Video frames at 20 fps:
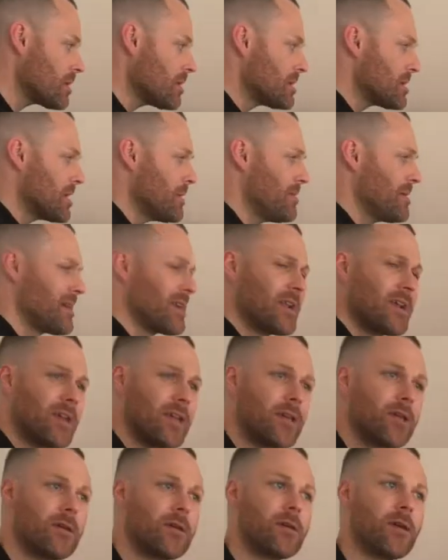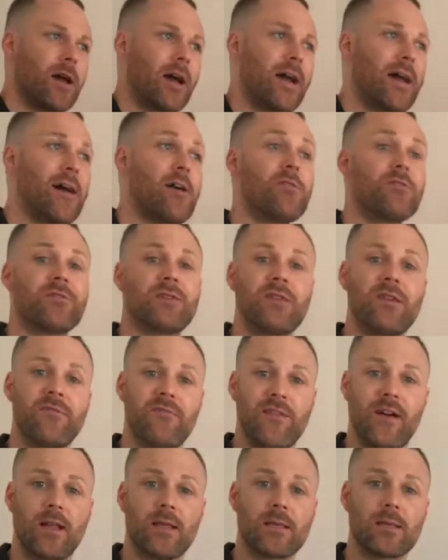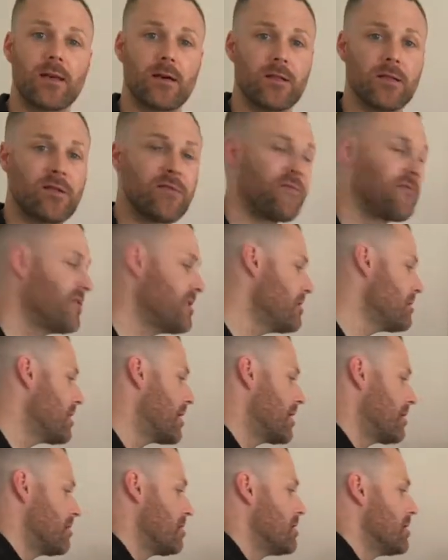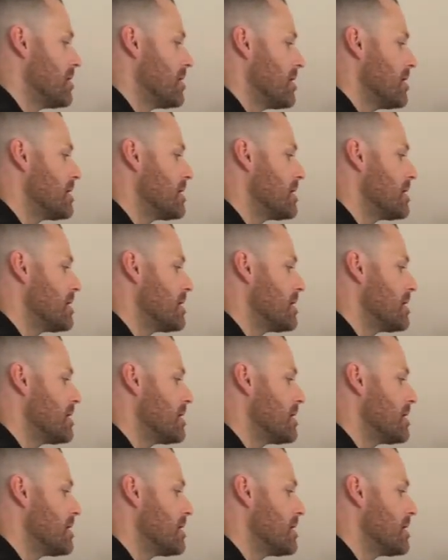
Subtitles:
typically a healthy fat cell in a female